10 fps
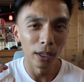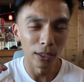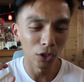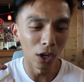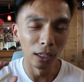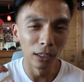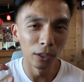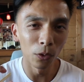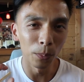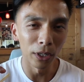It's got a
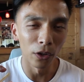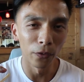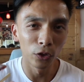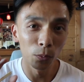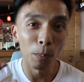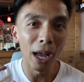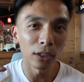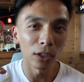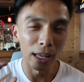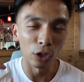little bit of bite
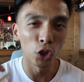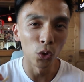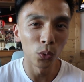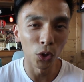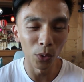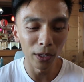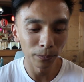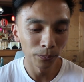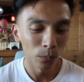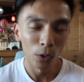and chew to it,
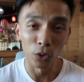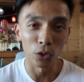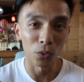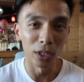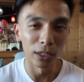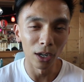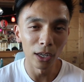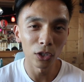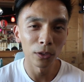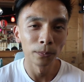which is really
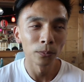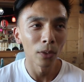nice.